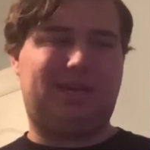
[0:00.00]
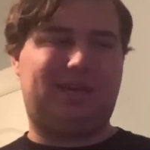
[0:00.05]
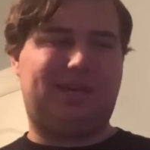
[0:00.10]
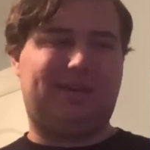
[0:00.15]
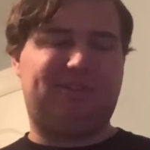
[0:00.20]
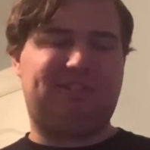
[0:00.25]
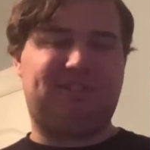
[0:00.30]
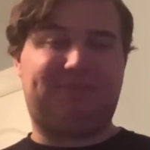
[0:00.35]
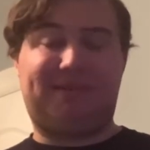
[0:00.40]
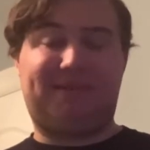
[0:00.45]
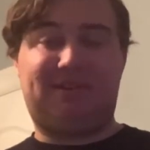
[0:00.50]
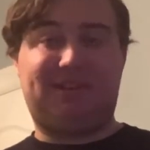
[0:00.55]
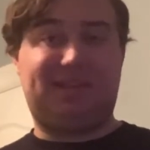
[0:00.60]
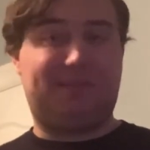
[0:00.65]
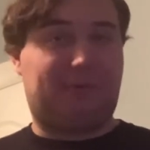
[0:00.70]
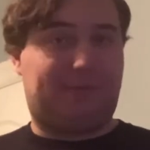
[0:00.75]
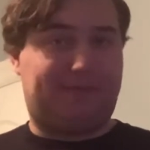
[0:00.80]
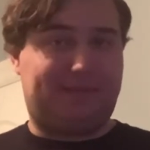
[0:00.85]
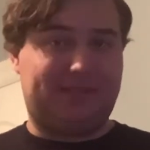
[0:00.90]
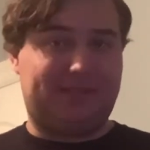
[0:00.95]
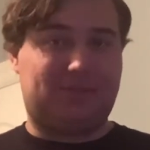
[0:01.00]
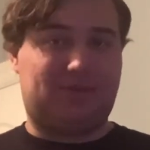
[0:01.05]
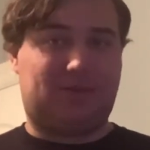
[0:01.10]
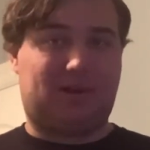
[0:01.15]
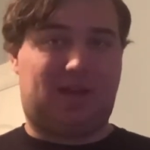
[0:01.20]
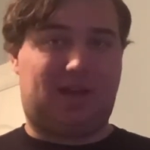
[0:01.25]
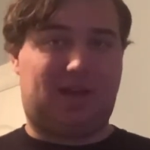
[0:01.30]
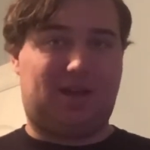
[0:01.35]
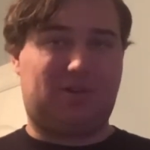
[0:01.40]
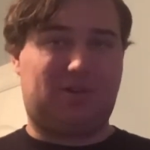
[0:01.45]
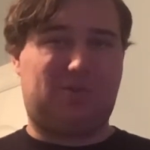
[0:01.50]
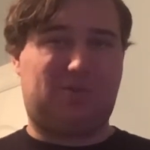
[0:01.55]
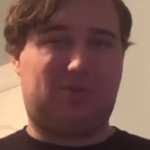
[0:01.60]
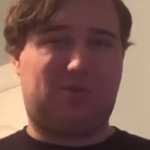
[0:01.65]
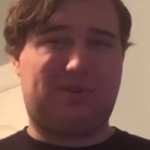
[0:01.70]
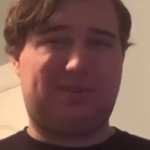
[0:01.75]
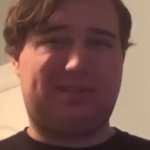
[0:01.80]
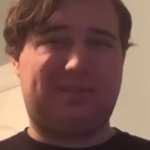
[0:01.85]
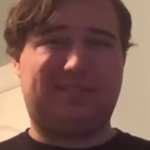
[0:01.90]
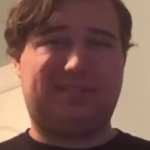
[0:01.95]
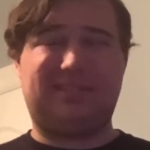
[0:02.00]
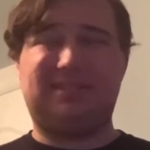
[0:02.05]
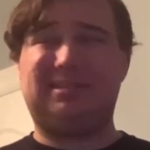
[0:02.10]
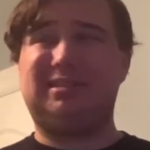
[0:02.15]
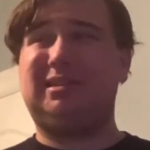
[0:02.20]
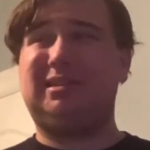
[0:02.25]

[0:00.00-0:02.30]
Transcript: She's apparently a professor at Hogwarts.